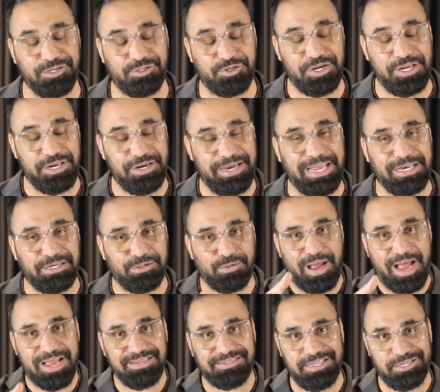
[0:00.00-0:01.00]
So you need to
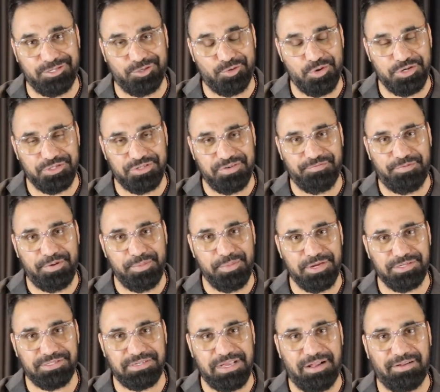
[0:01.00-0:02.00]
ask this question from
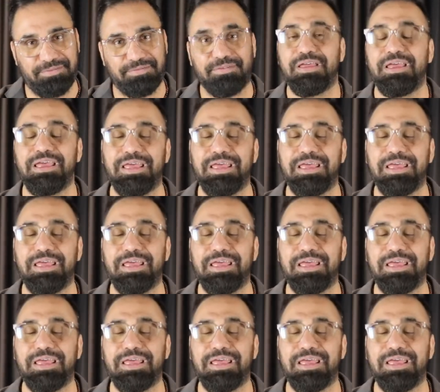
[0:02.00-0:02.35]
yourself.